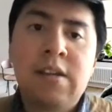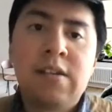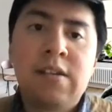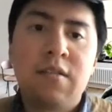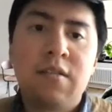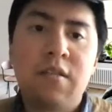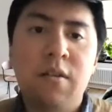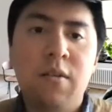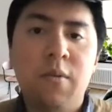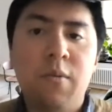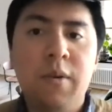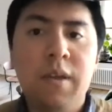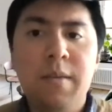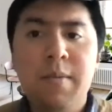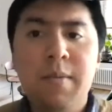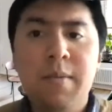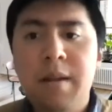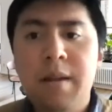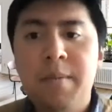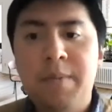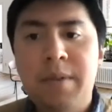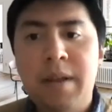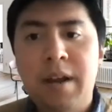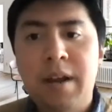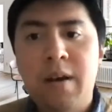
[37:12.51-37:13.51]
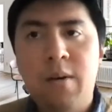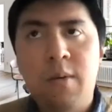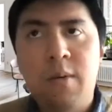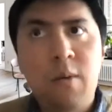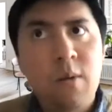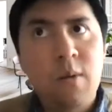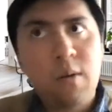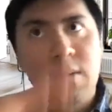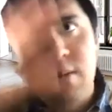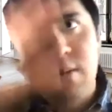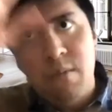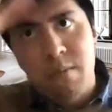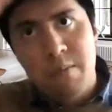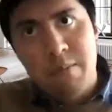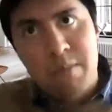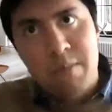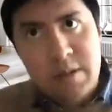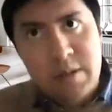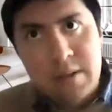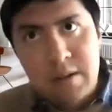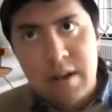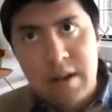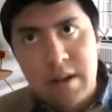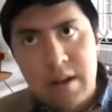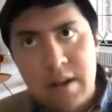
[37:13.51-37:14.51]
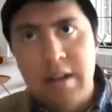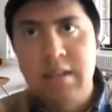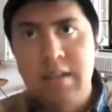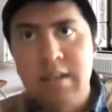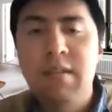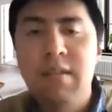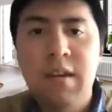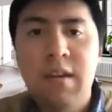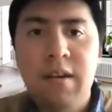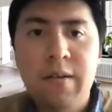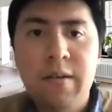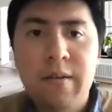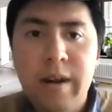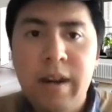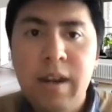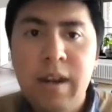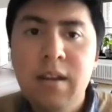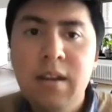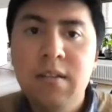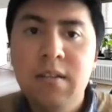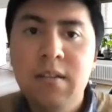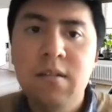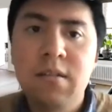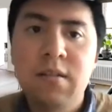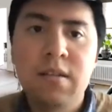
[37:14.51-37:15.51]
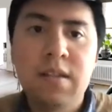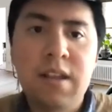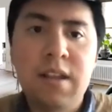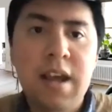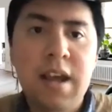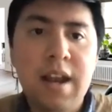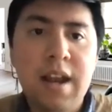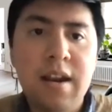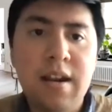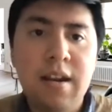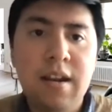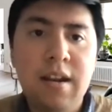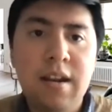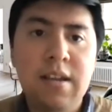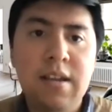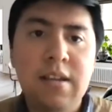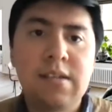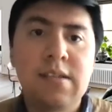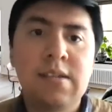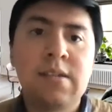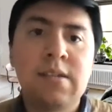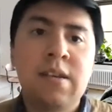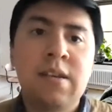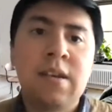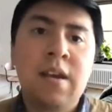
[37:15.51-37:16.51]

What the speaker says: So we developed a whole personality theory that is